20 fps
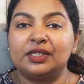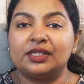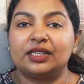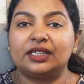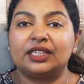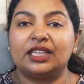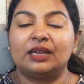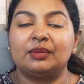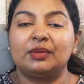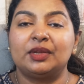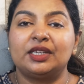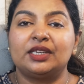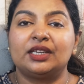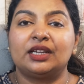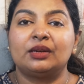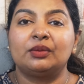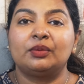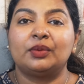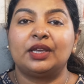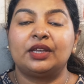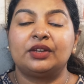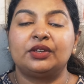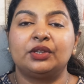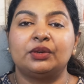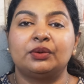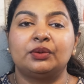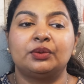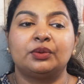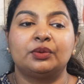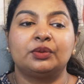that can be done where
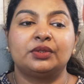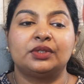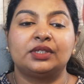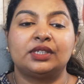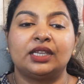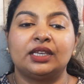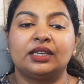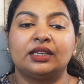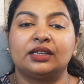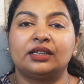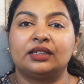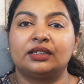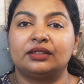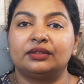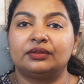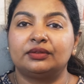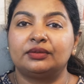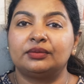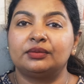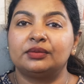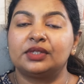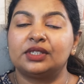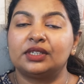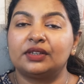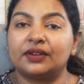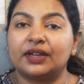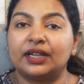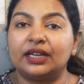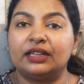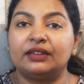you take a
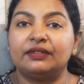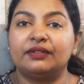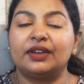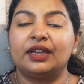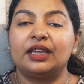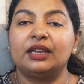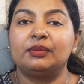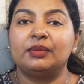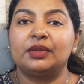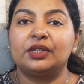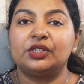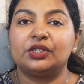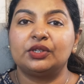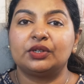sterile environment,